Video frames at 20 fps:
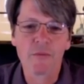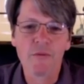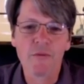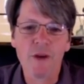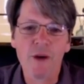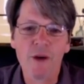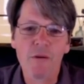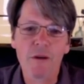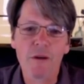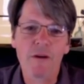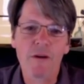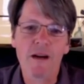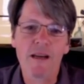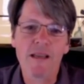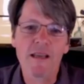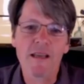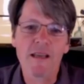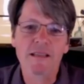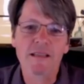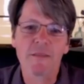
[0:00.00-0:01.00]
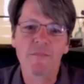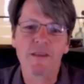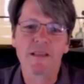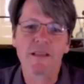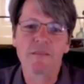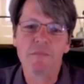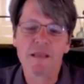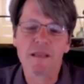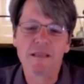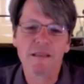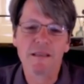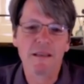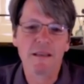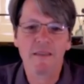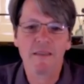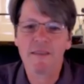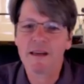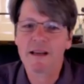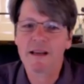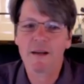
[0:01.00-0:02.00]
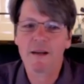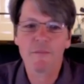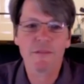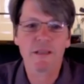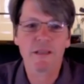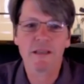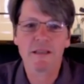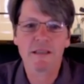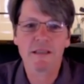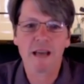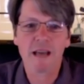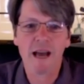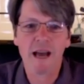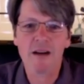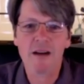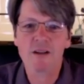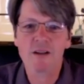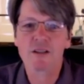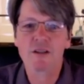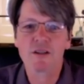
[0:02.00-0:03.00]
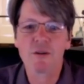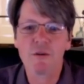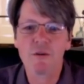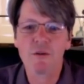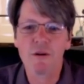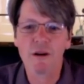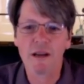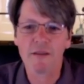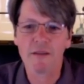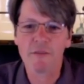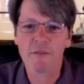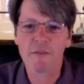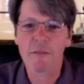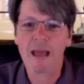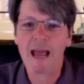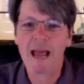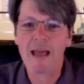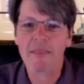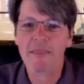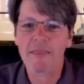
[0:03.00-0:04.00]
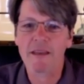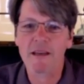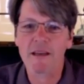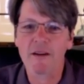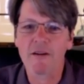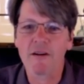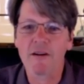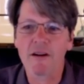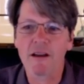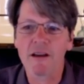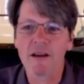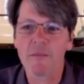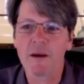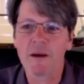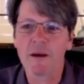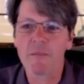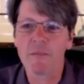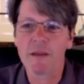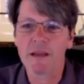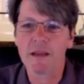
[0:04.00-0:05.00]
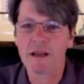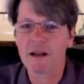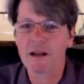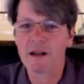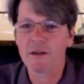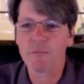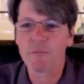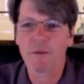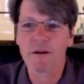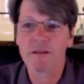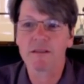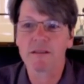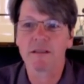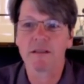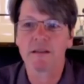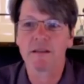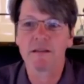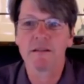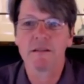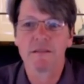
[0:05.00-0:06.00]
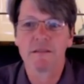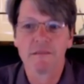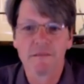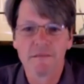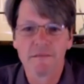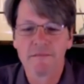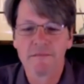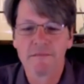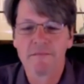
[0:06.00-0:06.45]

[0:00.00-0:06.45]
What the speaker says: And through knowing what it is, something's missing, and then comes the entire story of the path that you're on about being a good person.